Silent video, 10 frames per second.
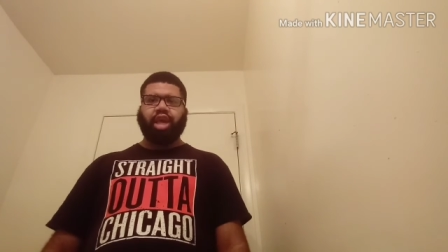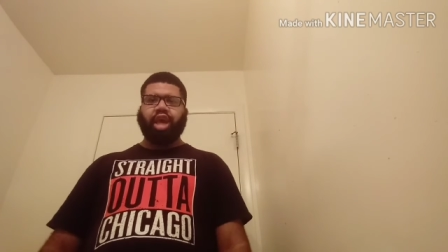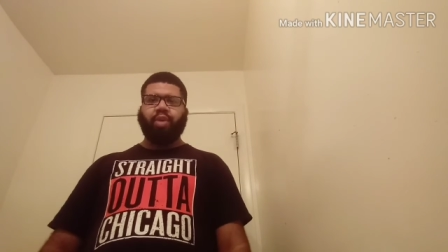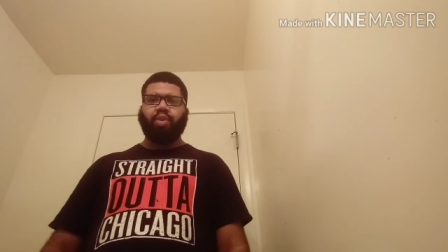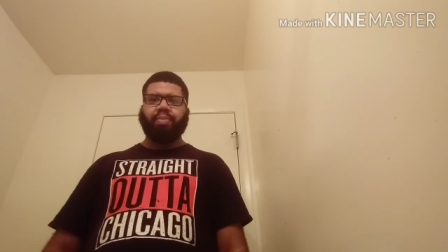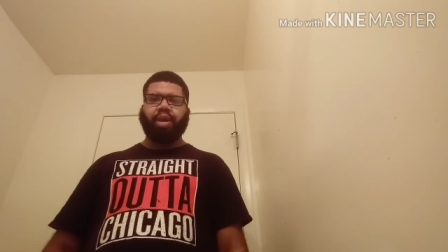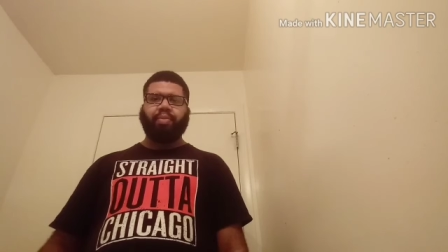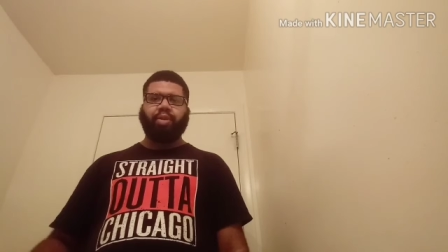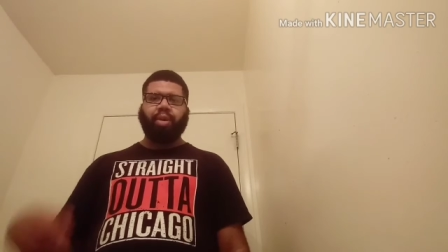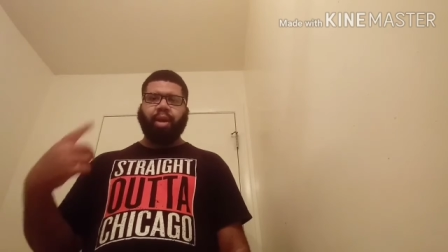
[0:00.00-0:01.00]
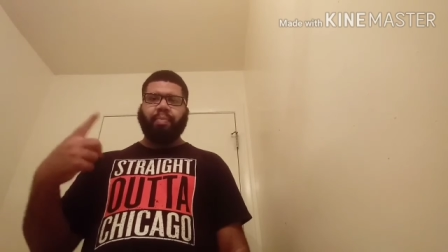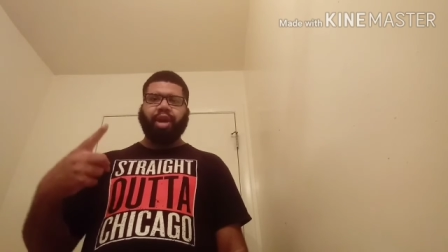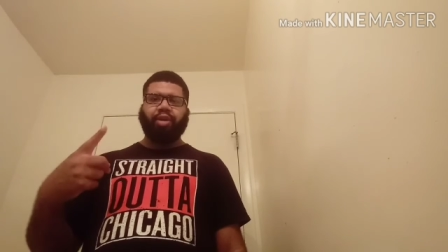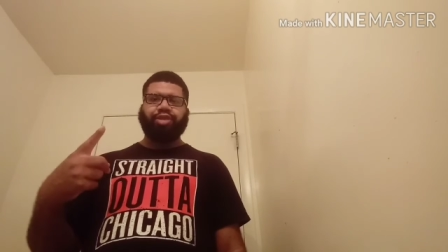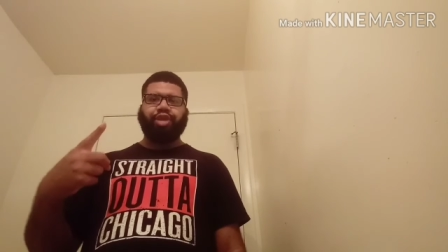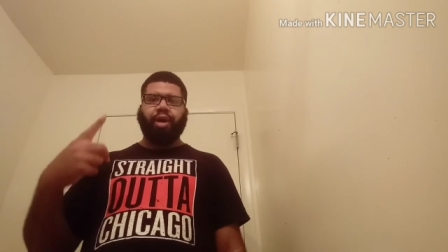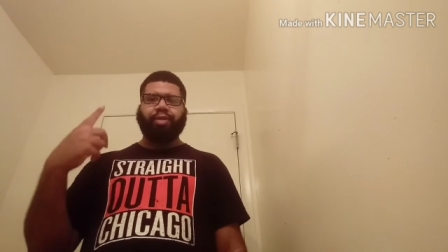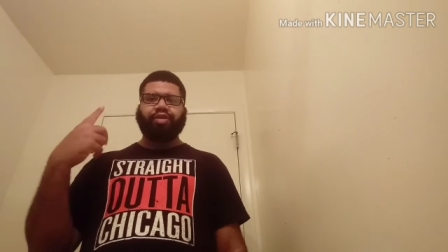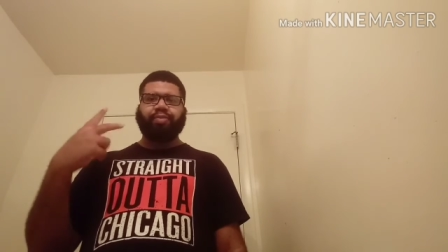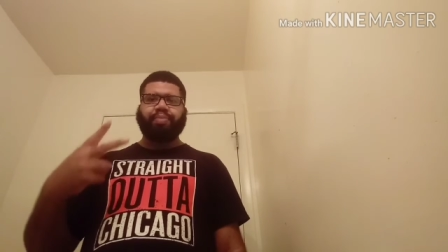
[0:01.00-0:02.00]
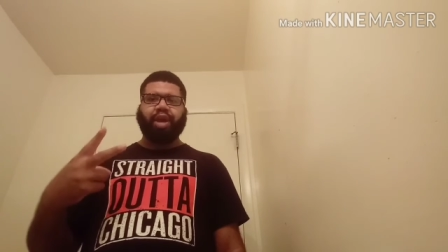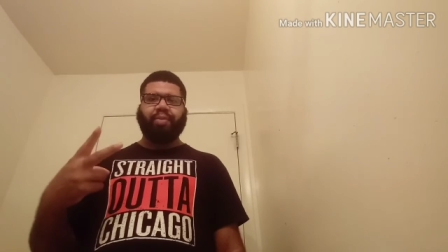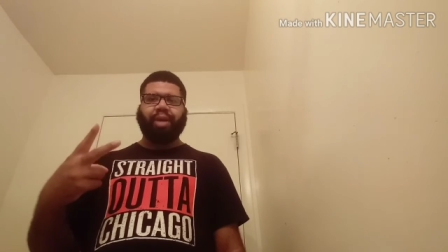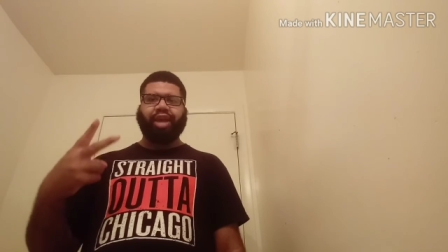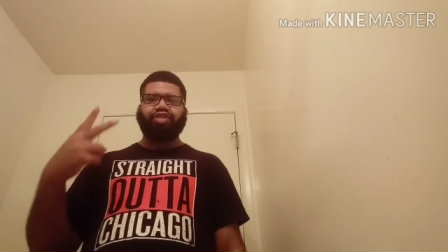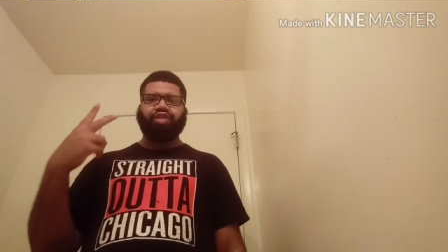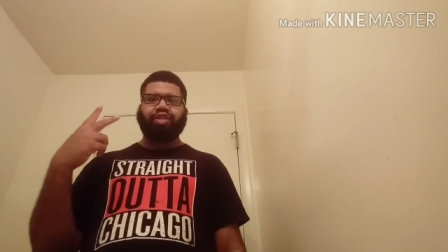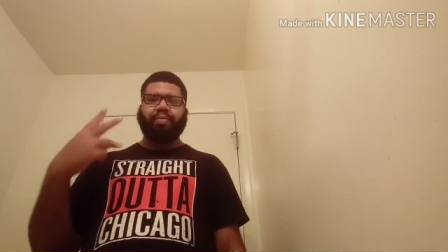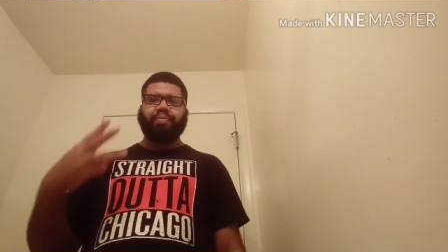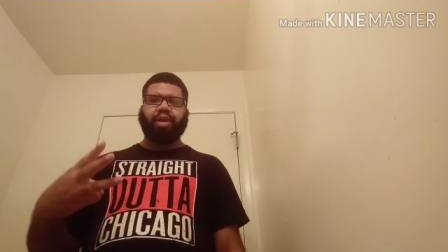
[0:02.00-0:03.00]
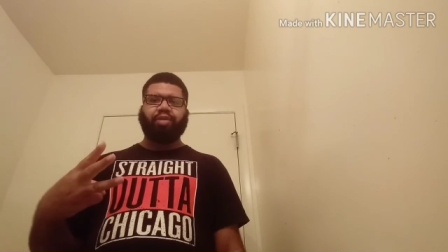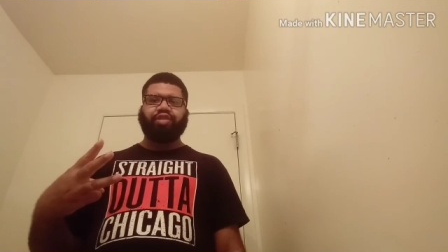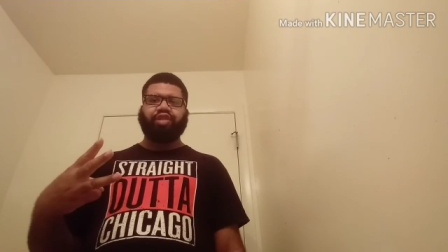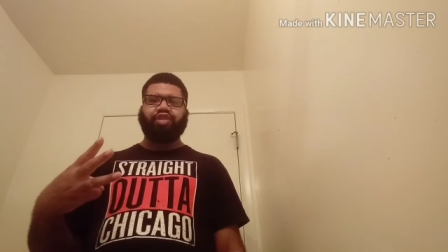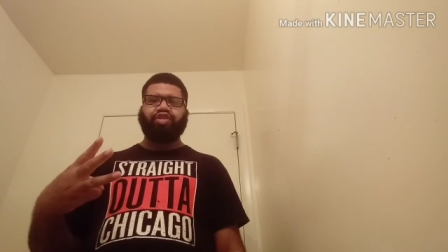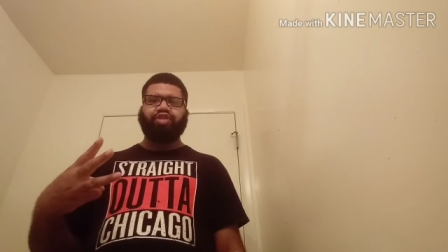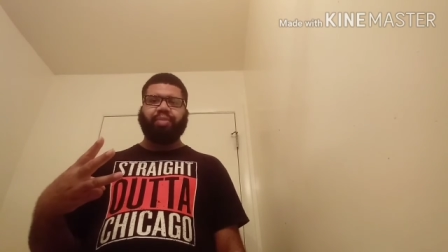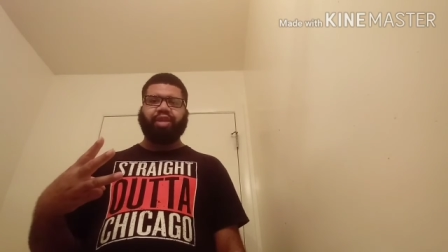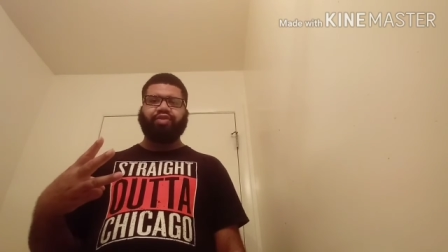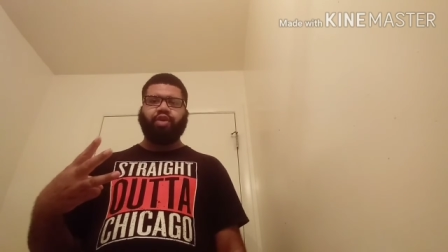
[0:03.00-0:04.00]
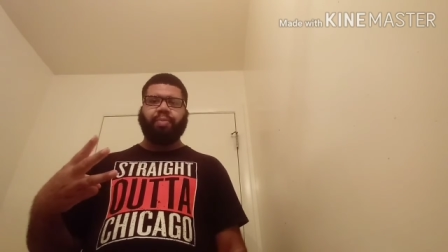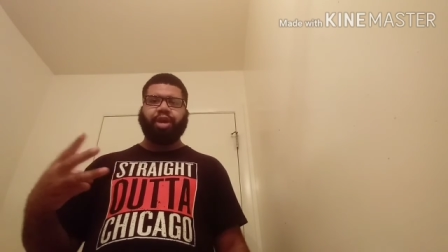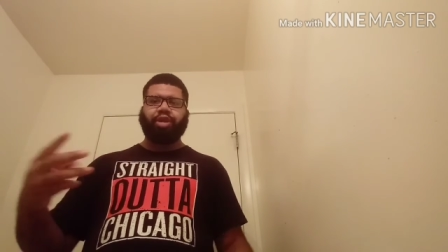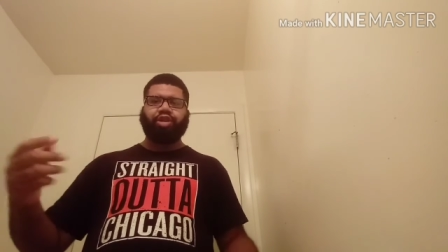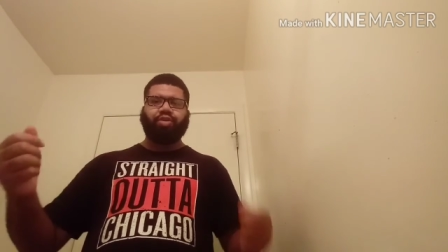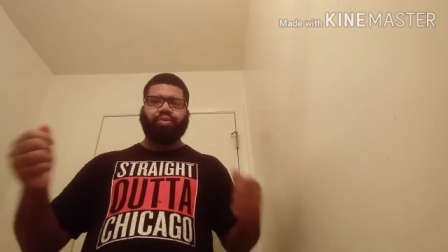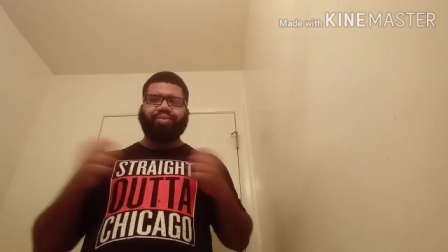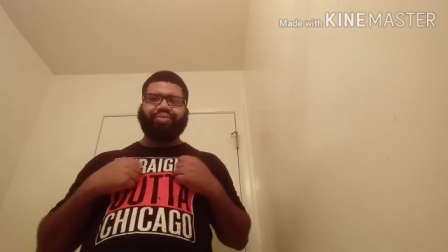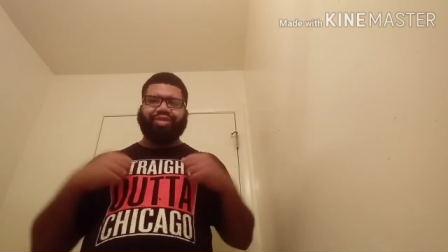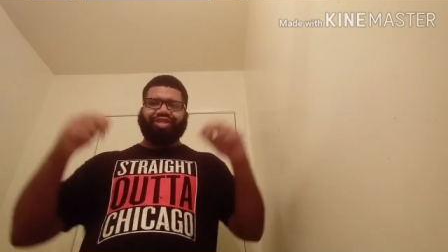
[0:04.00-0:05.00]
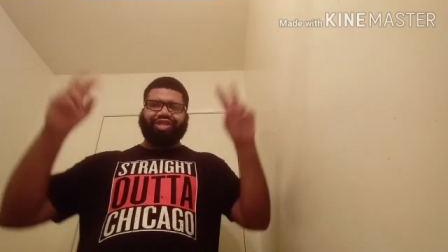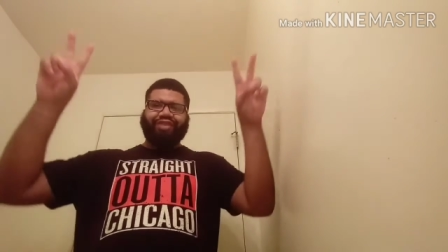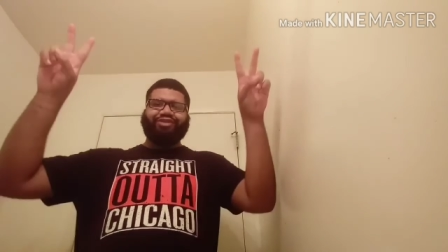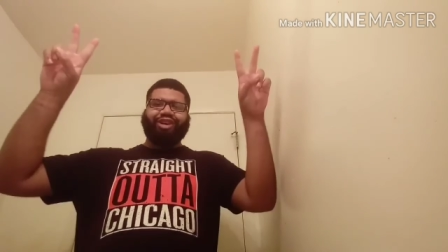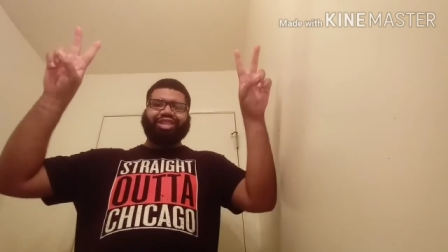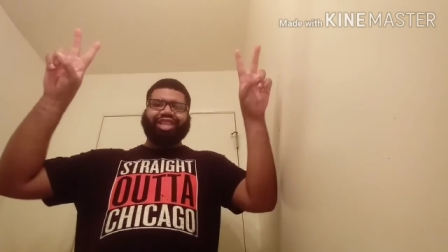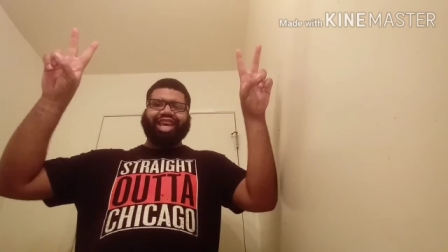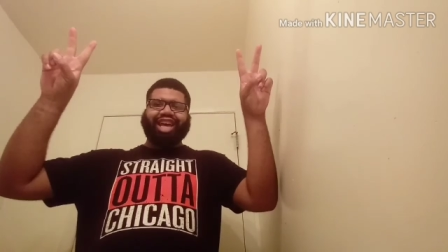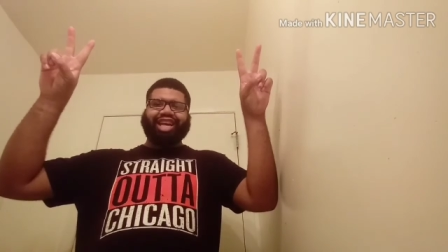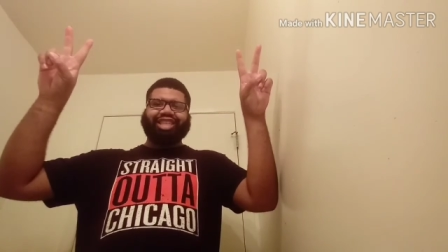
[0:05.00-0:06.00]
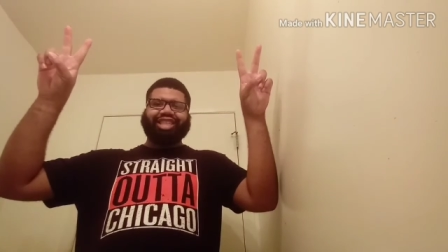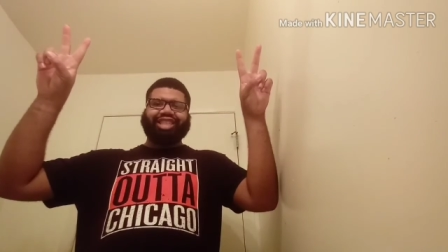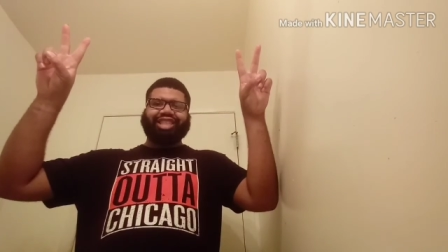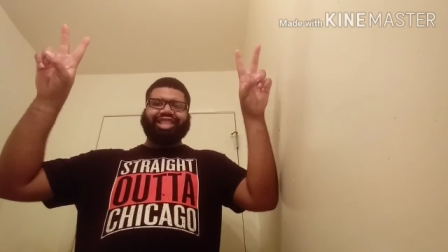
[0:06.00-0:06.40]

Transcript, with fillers: And remember, better thoughts, better actions, and better decisions makes for a better you. Stay frosty, guys.